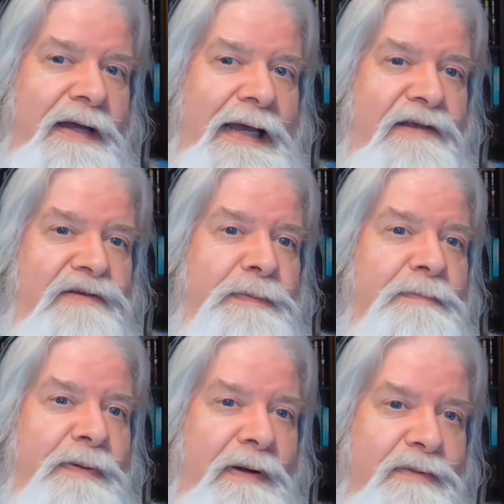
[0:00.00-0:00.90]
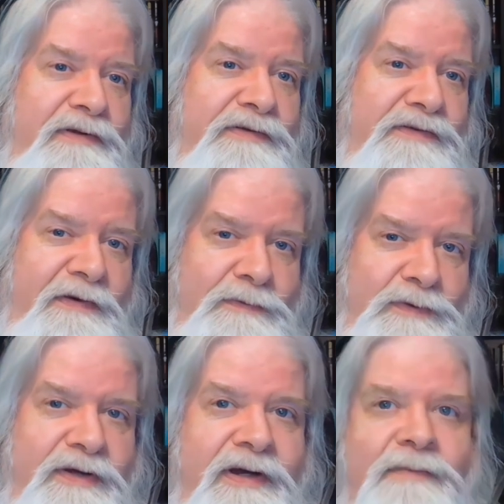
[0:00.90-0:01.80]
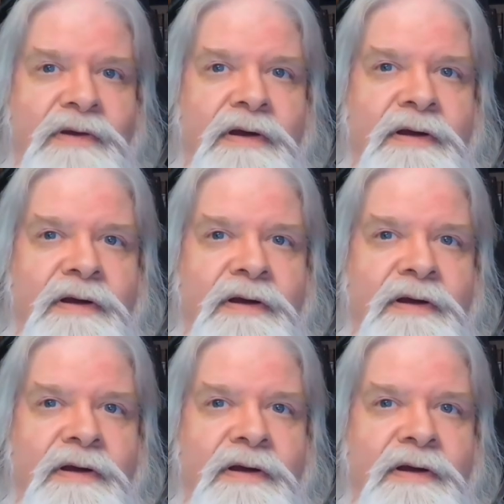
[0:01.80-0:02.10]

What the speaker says: has been published several times,